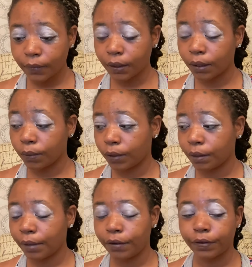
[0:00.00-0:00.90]
one of
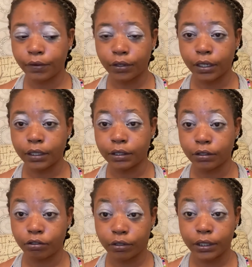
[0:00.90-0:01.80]
my favorite
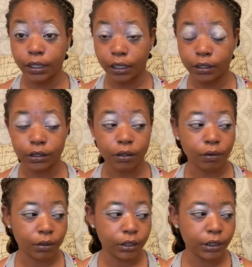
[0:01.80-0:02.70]
crease colors are
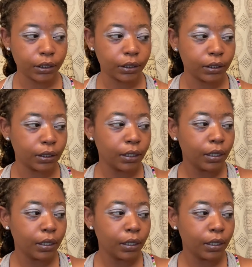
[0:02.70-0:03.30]
oranges.